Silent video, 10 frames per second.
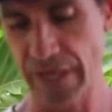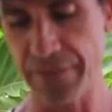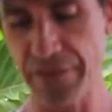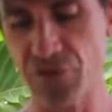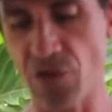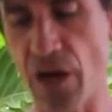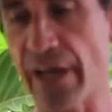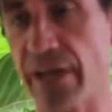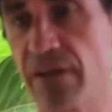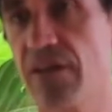and then drying.
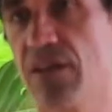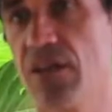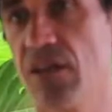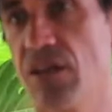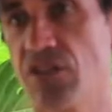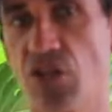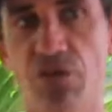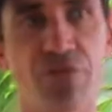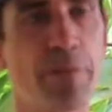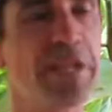So
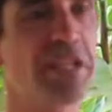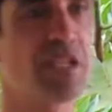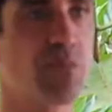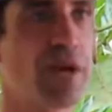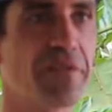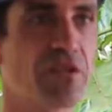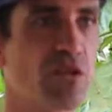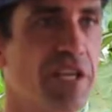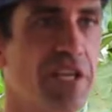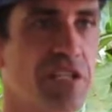fermenting is probably the
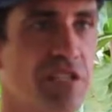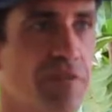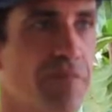trickiest